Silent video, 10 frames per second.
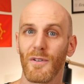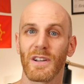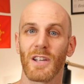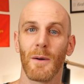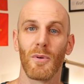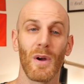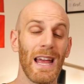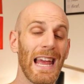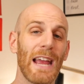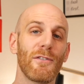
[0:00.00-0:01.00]
example,
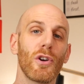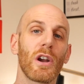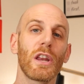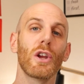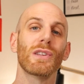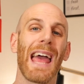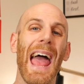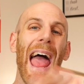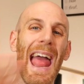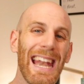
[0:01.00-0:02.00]
if you're going to use
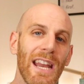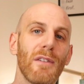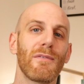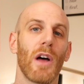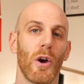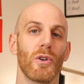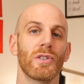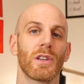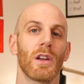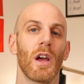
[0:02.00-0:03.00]
any of
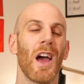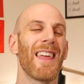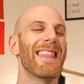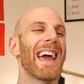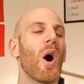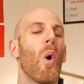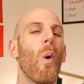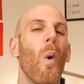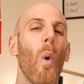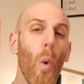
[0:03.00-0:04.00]
those, they're
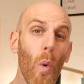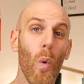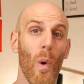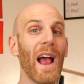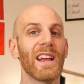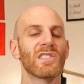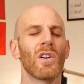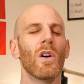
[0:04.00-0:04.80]
always